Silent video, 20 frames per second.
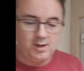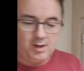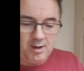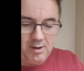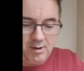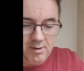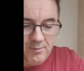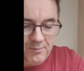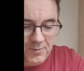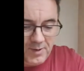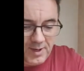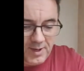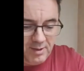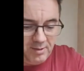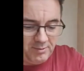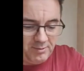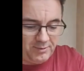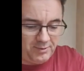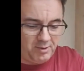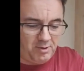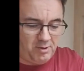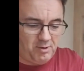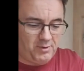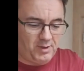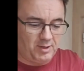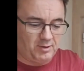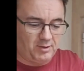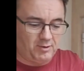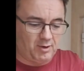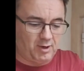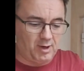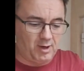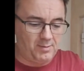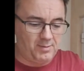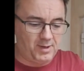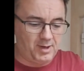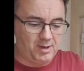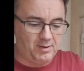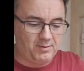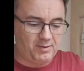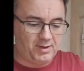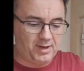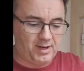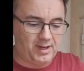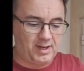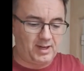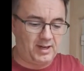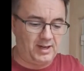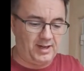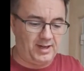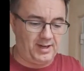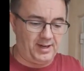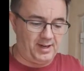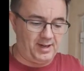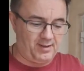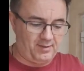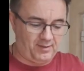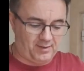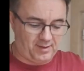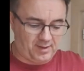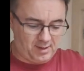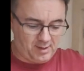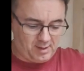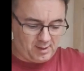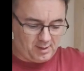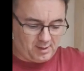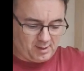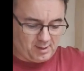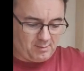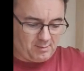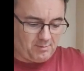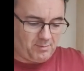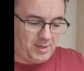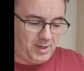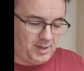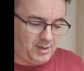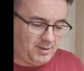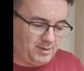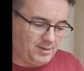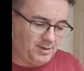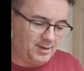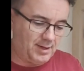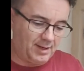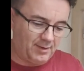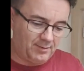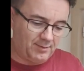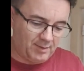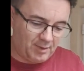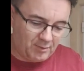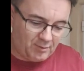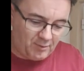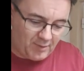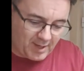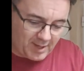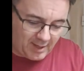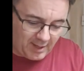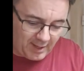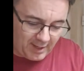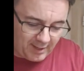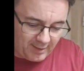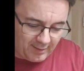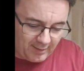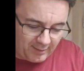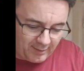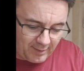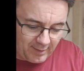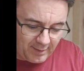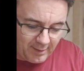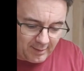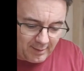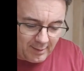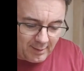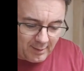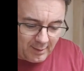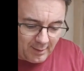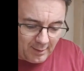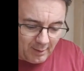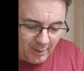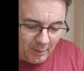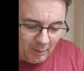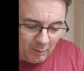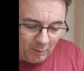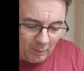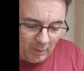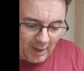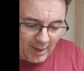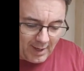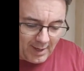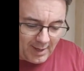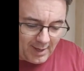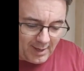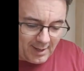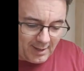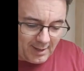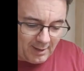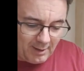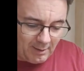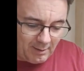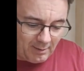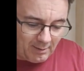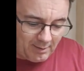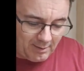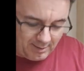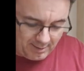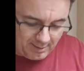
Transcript: Hopefully it'll do the job, and I've got to clean it. But I've just realised, wow.